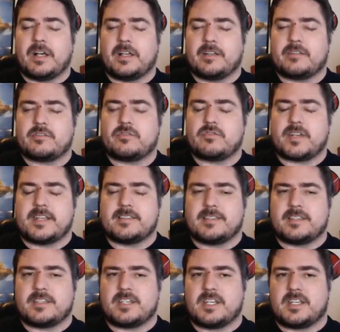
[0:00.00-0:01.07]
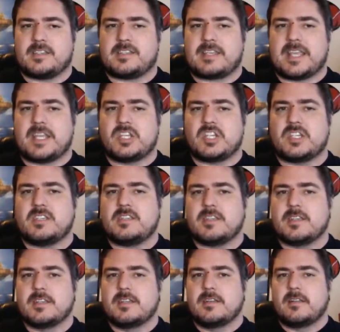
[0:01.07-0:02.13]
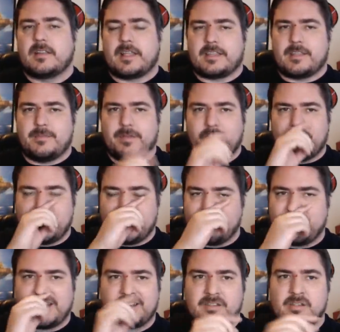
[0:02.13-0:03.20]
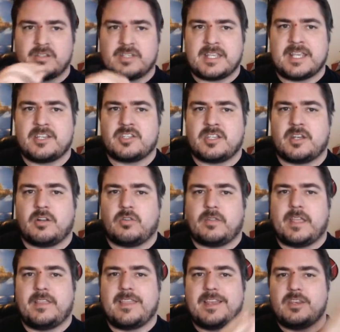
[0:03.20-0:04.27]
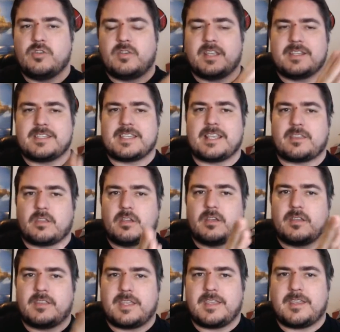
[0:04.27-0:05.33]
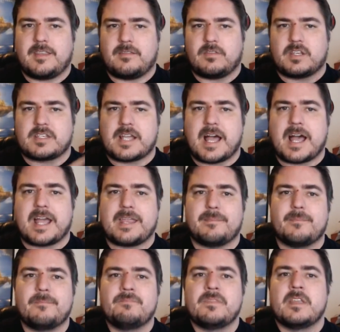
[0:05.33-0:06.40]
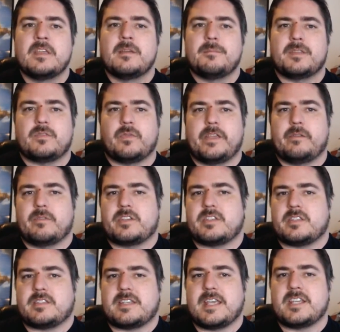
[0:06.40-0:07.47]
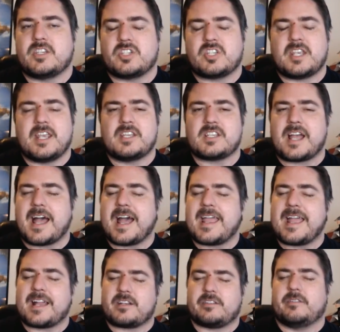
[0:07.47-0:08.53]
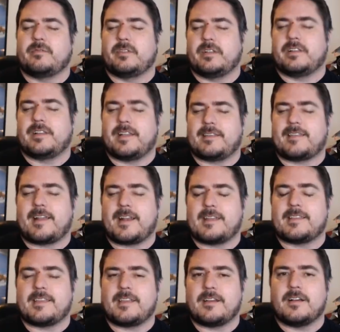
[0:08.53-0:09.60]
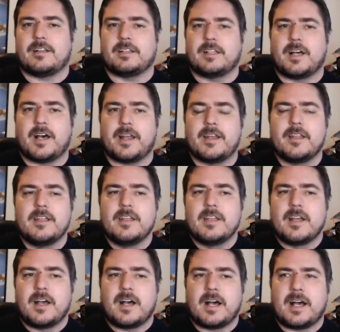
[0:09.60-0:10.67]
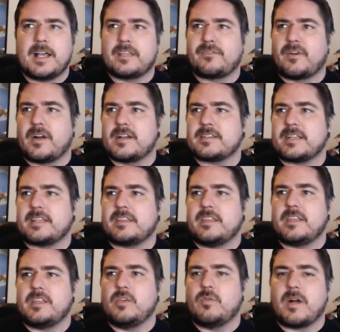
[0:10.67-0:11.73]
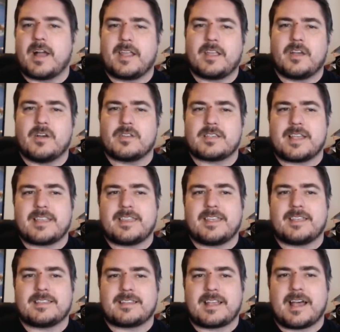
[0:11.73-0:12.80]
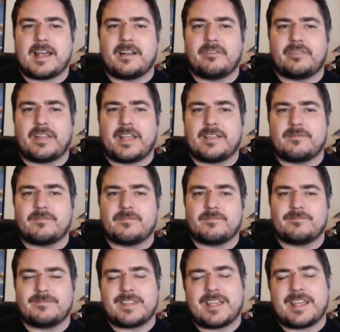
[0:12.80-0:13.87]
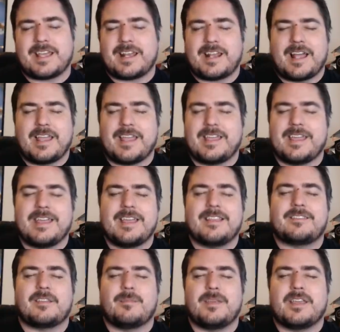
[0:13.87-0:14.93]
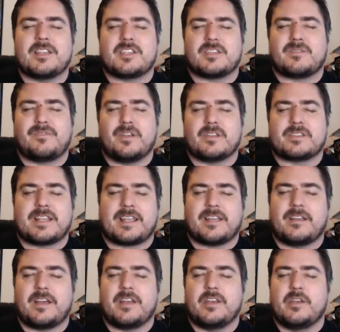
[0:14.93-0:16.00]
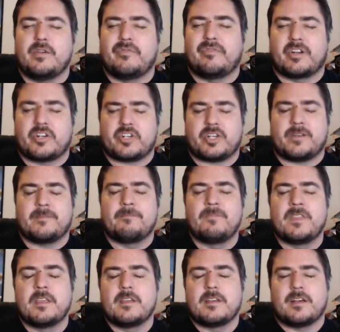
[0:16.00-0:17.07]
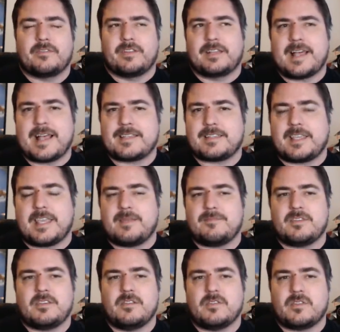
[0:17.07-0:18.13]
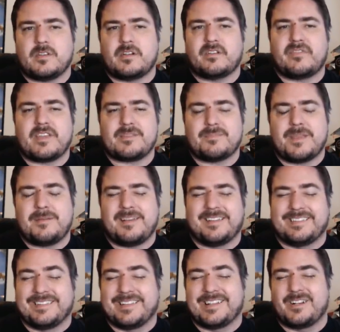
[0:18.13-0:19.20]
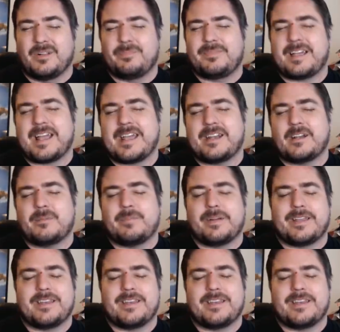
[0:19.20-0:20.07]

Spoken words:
transitioning stages, like the ability to pick 2 stages and then you can set the time between which the stages change. I actually really like that idea a lot. As far as like the UI goes, I think it's kind of like, to me it just feels like a new version of the last game's user interface, maybe a little tighter, but